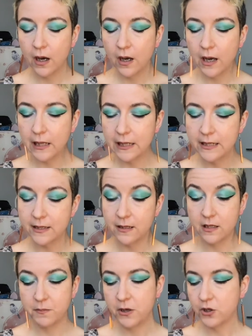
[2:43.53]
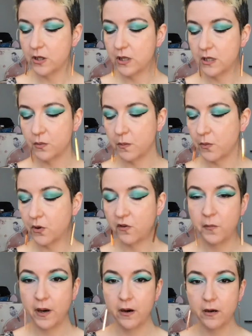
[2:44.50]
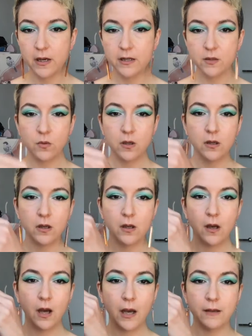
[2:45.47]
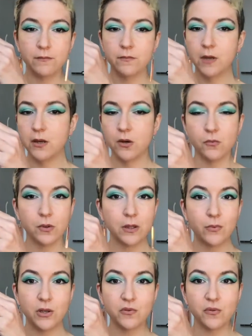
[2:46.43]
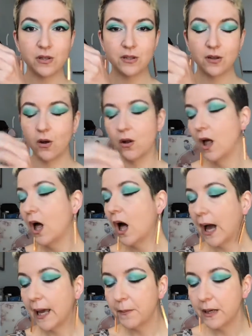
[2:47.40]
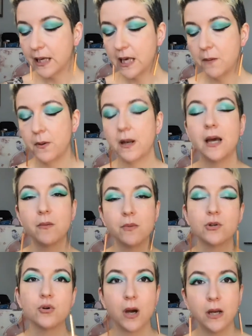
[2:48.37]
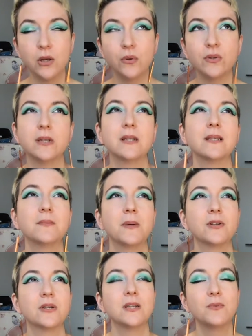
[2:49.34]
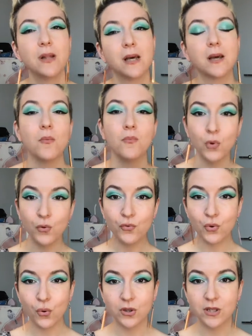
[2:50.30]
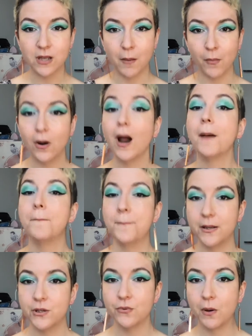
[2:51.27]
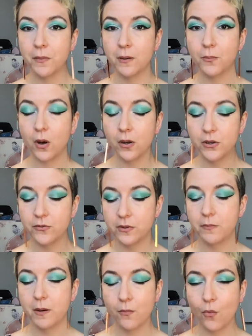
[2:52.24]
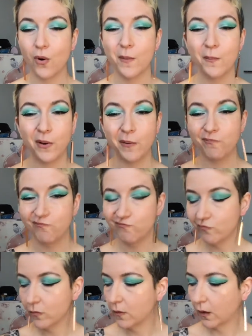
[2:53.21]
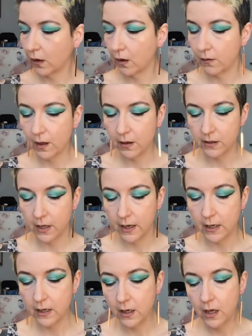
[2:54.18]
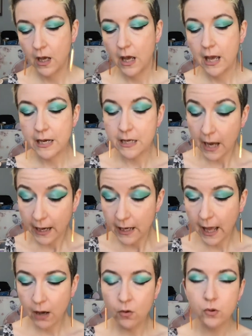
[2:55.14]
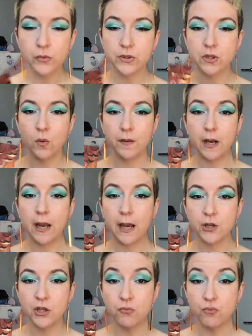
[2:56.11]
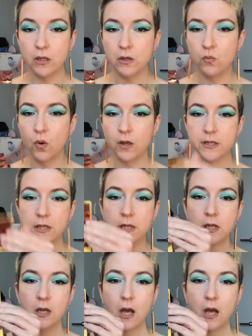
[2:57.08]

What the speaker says: at least, especially this one, Bird of Paradise one, I don't really reach for this at all. I am going to keep it, I am going to try and use it, and especially as we move towards summer, I bet you I'm going to probably use it a bit more, but not that excited. Night Owl was the one that I actually really wanted